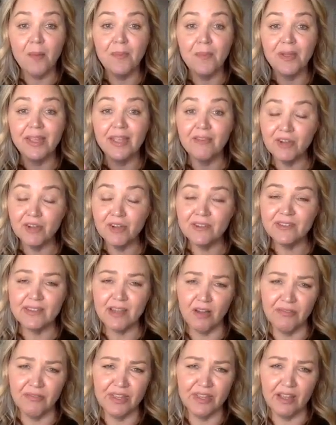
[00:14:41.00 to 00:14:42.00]
Give
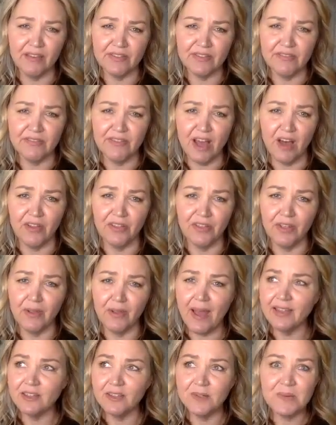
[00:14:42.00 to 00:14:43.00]
yourself the gift of health. You
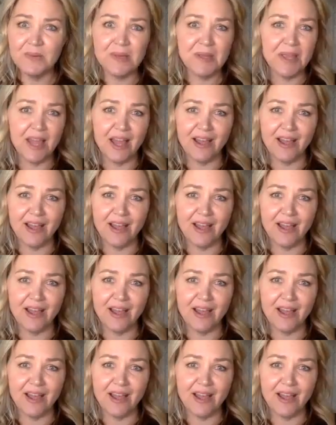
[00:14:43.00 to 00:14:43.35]
asked me,